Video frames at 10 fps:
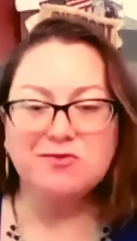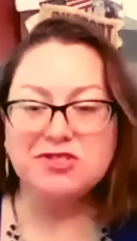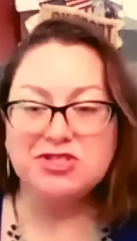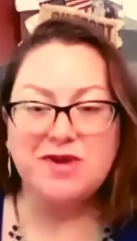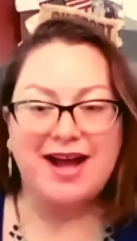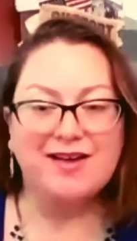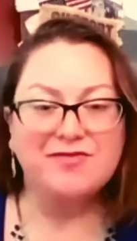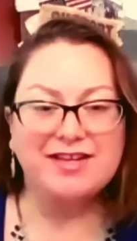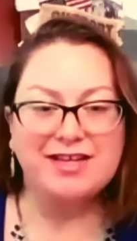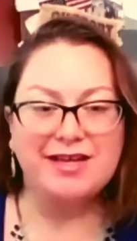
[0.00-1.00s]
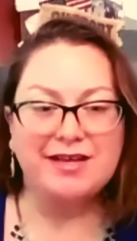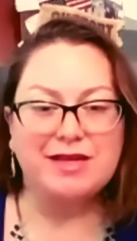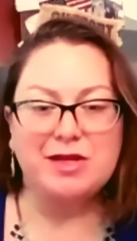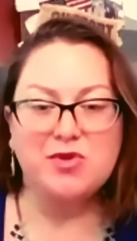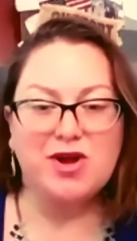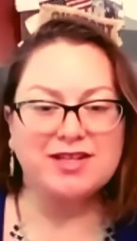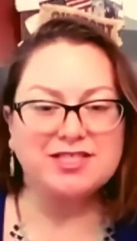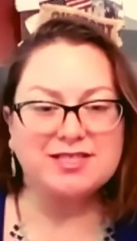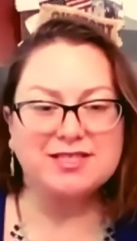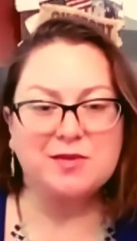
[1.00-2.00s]
Well, do you have any any
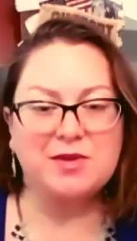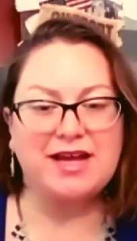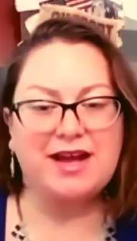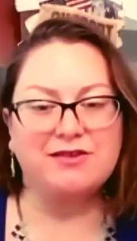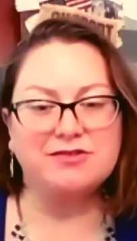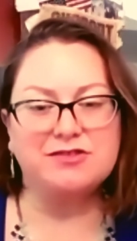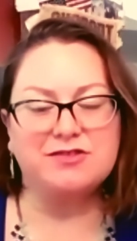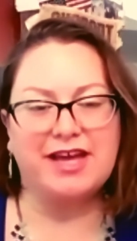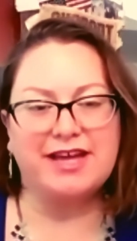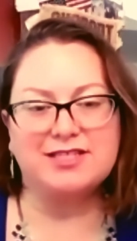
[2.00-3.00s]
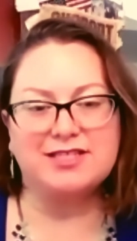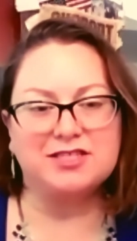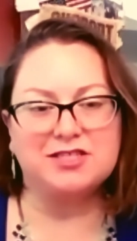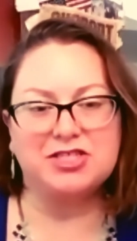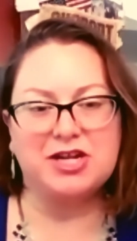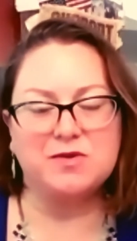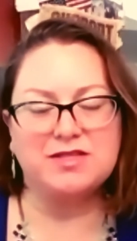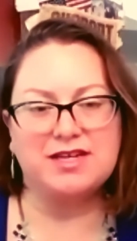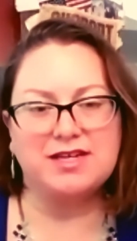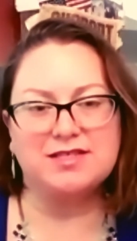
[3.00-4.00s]
projects coming out you'd like to share
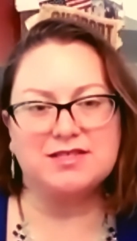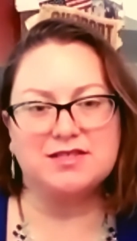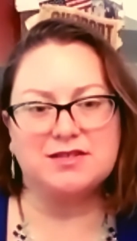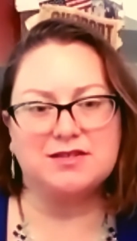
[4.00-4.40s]
with us?